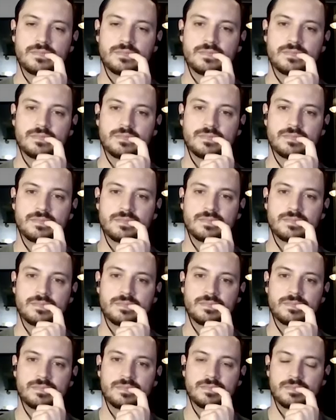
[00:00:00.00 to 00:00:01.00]

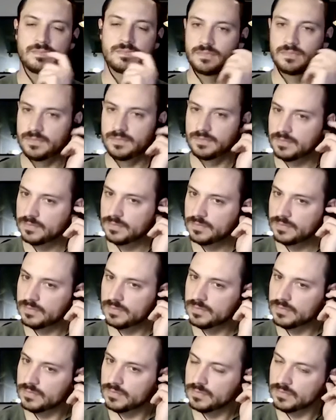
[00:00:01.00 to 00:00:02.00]

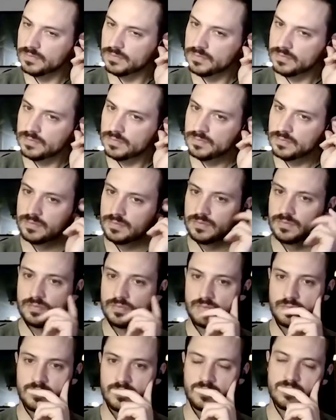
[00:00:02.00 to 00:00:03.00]

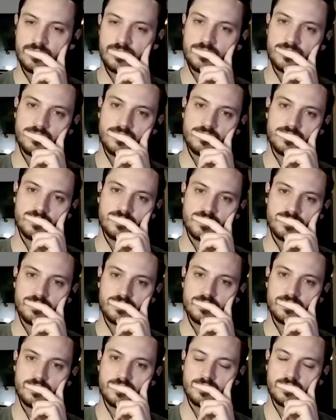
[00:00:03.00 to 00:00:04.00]

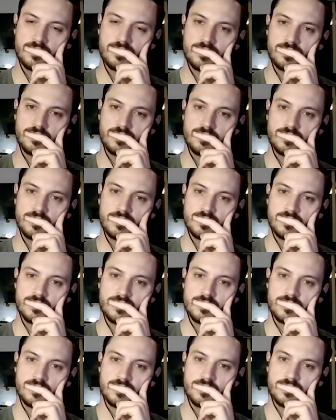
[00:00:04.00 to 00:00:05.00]

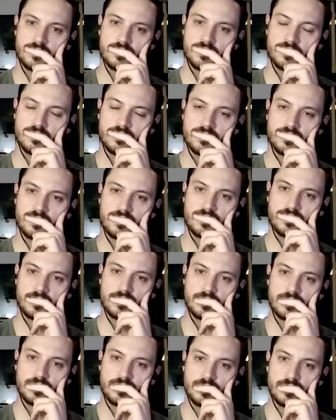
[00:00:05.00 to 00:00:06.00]

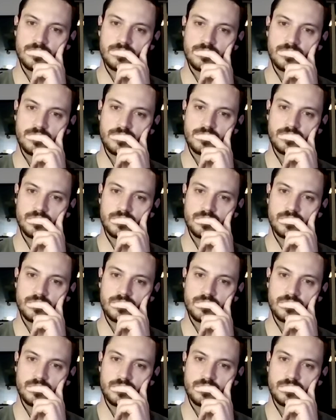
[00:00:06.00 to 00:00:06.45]
(silent)